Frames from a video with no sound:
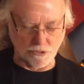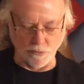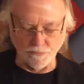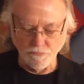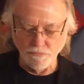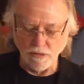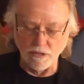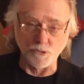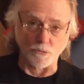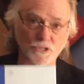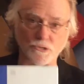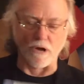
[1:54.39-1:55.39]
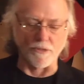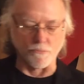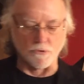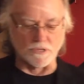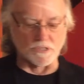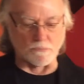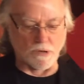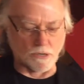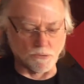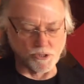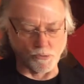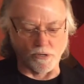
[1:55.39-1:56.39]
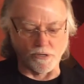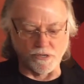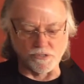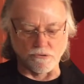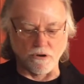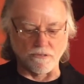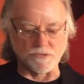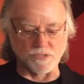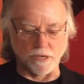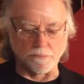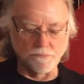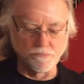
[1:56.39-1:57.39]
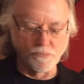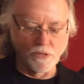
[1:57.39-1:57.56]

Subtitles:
So this one's Strathmore, it doesn't matter which one it is, they're all the same.